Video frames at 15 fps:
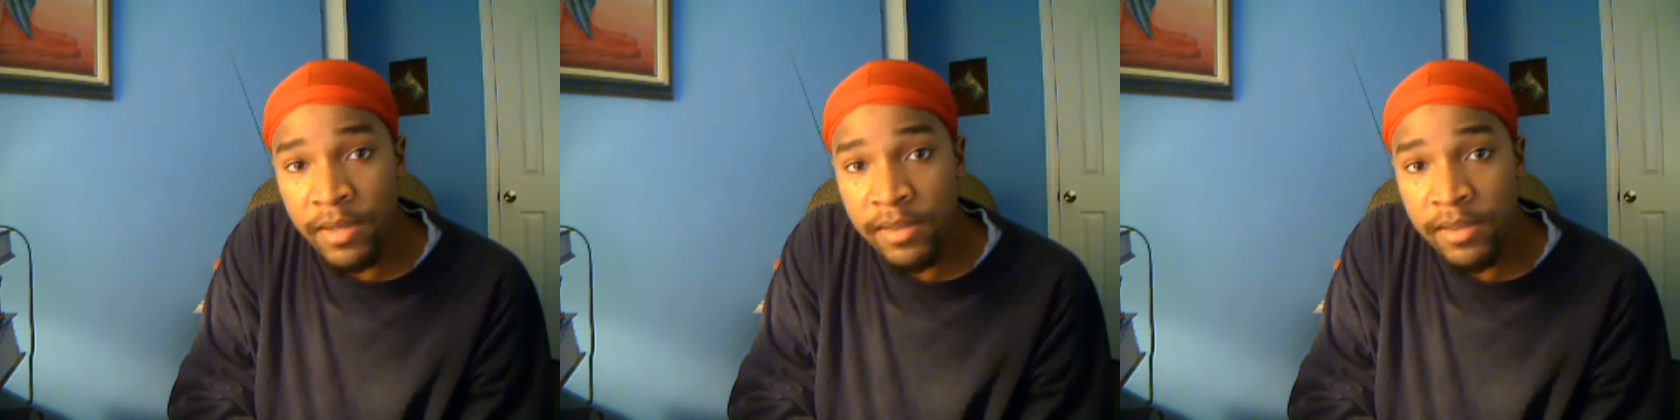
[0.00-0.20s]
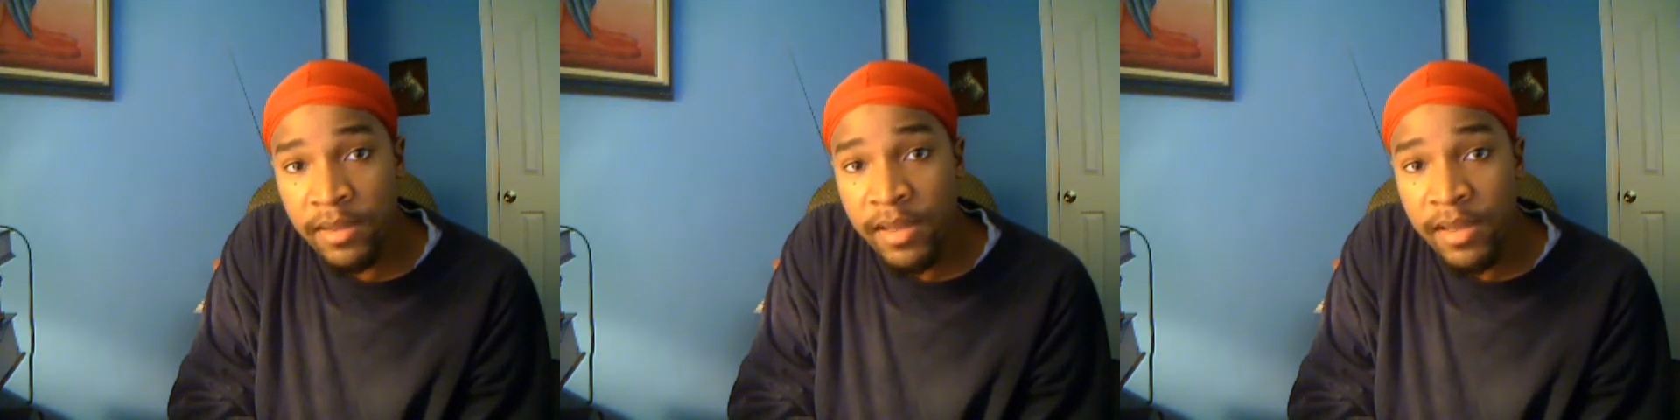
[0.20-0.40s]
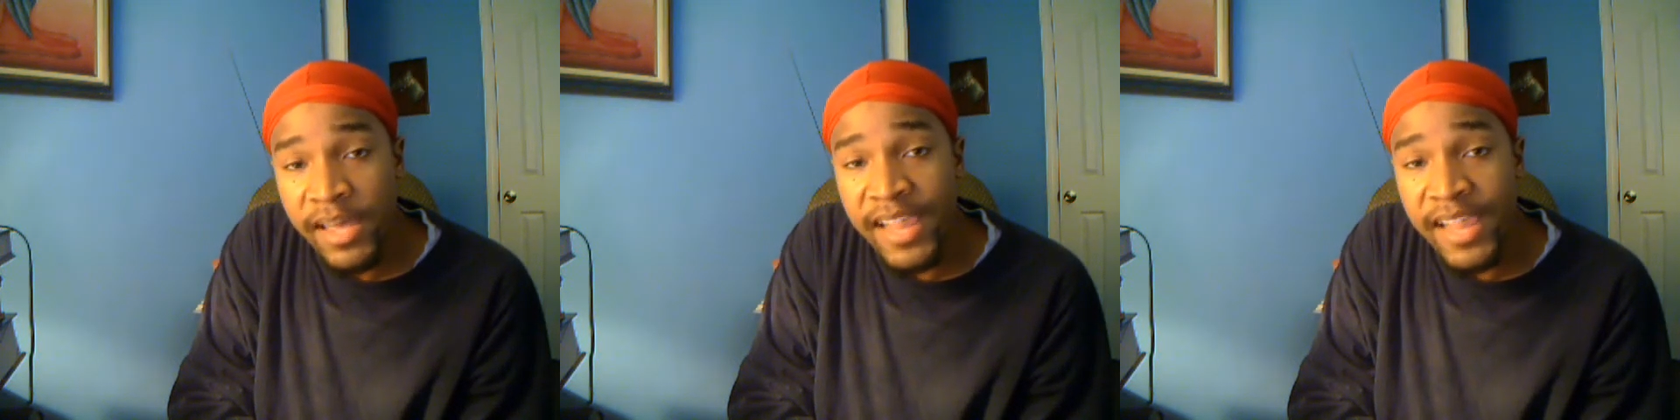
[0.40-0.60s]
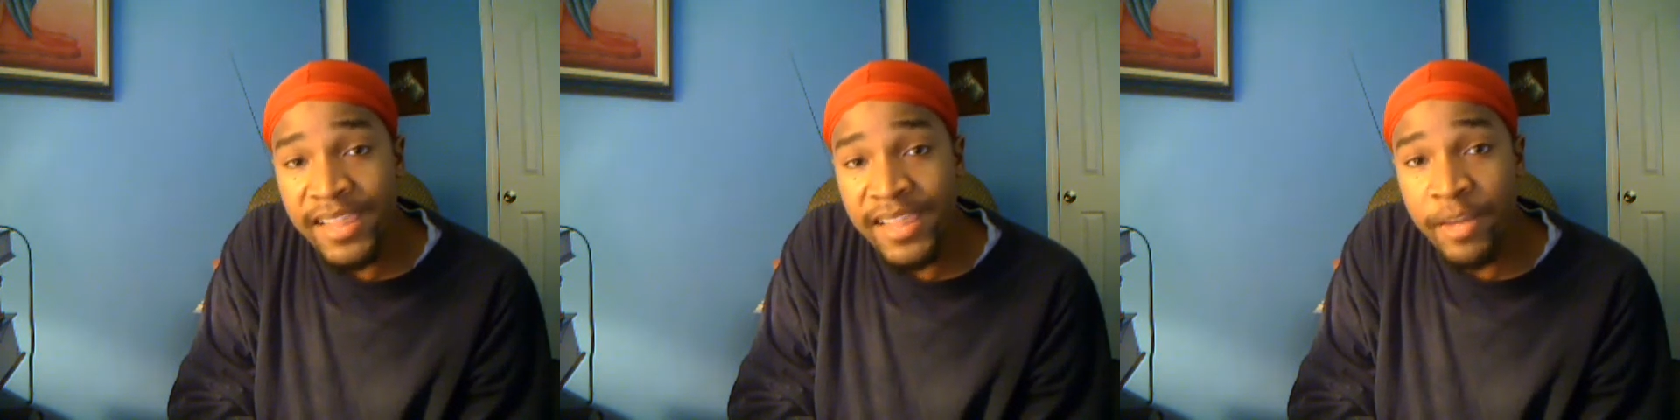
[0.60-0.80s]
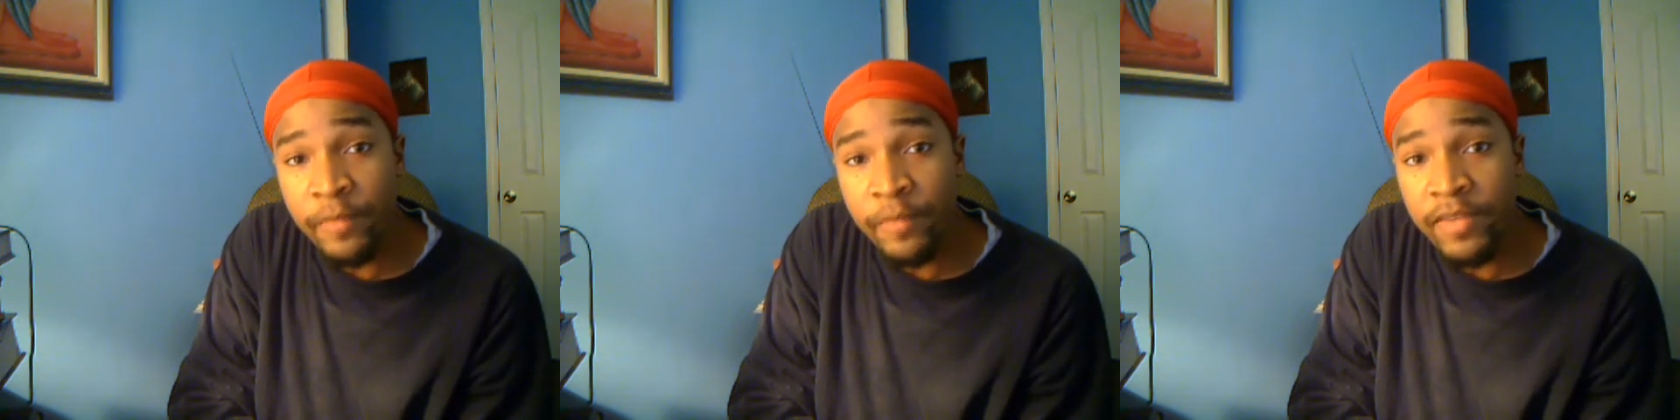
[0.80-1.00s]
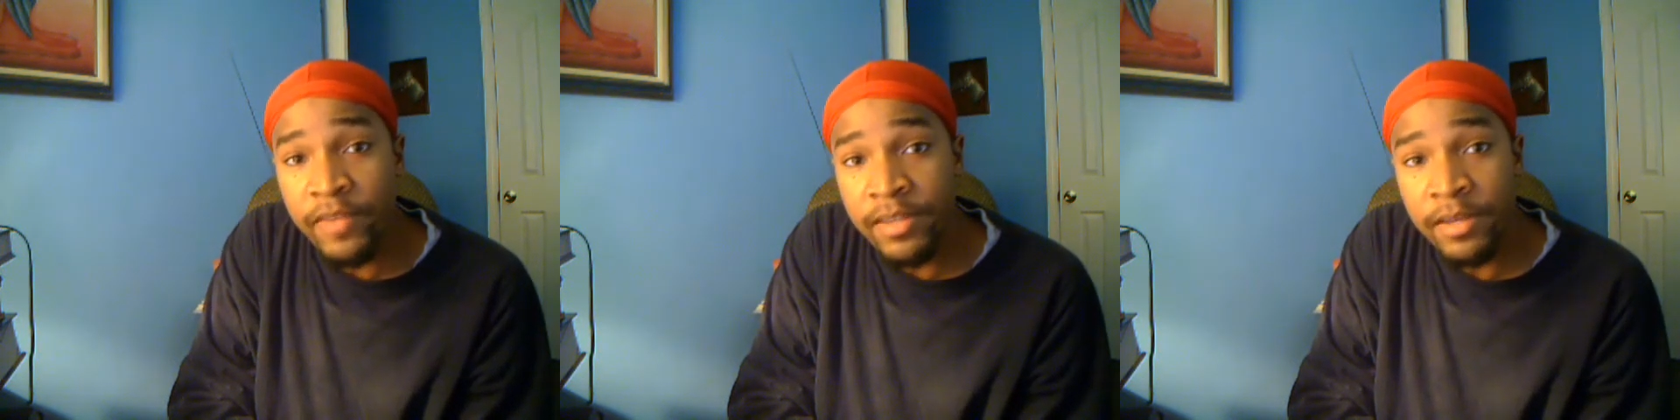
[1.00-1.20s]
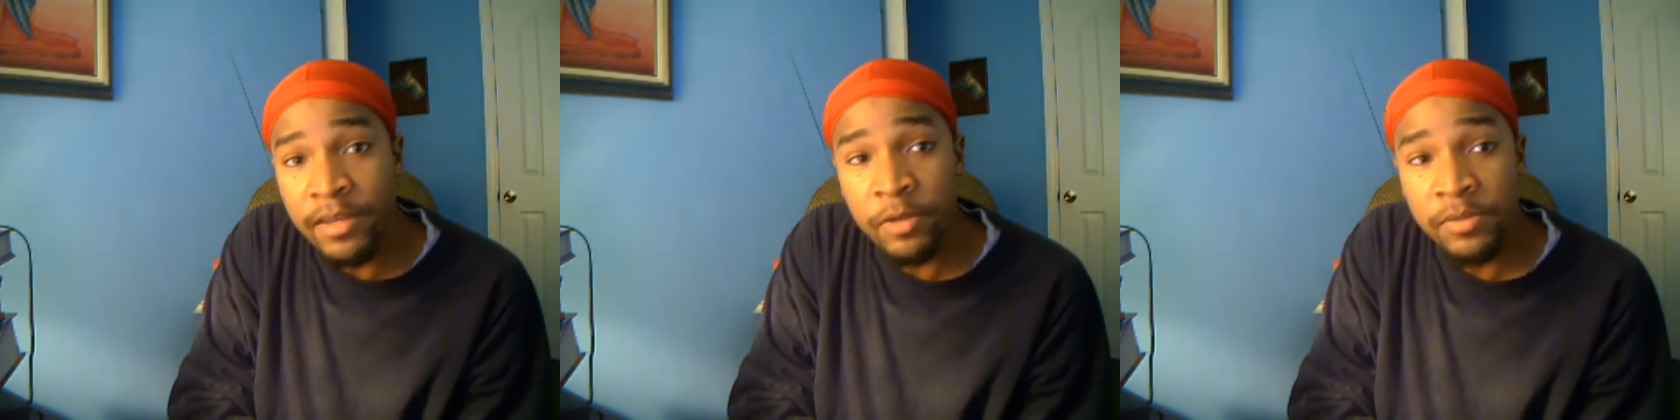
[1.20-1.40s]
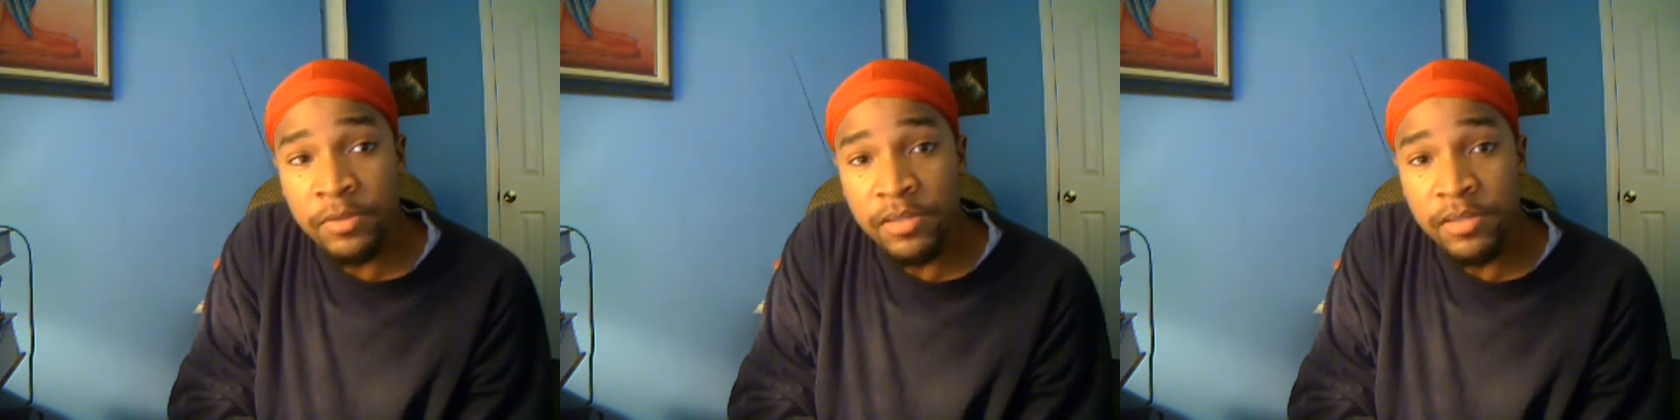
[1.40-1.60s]
in, in later
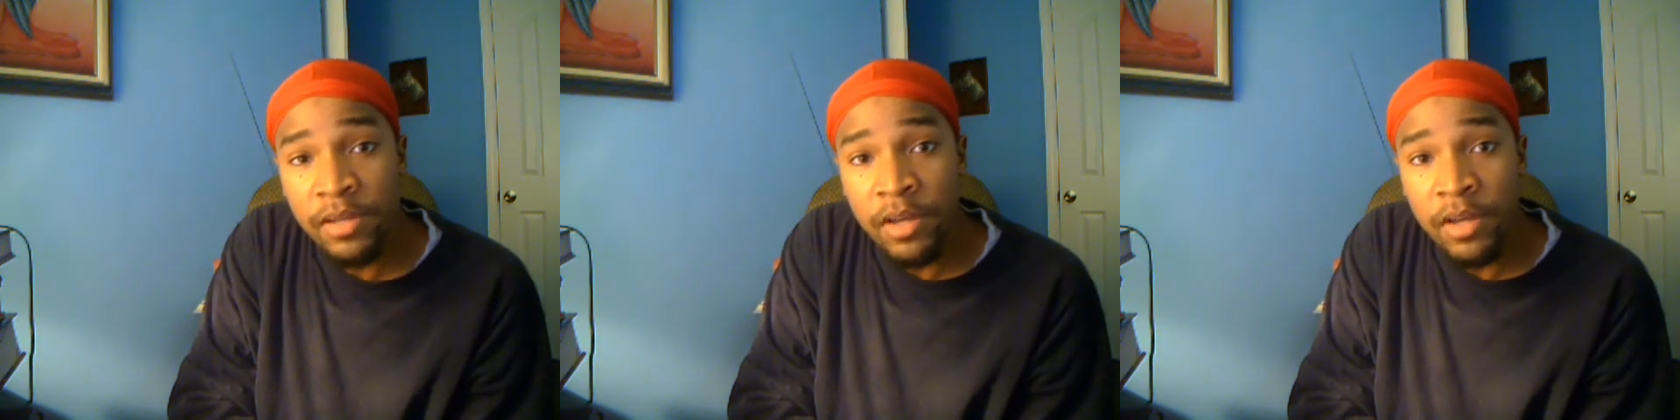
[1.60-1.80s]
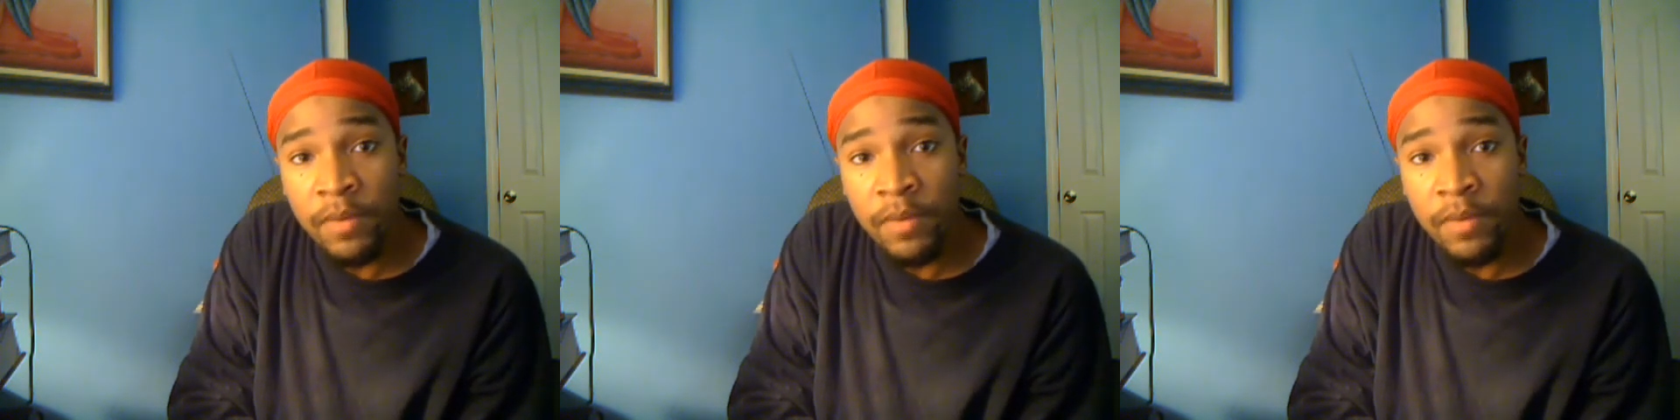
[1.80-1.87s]
videos,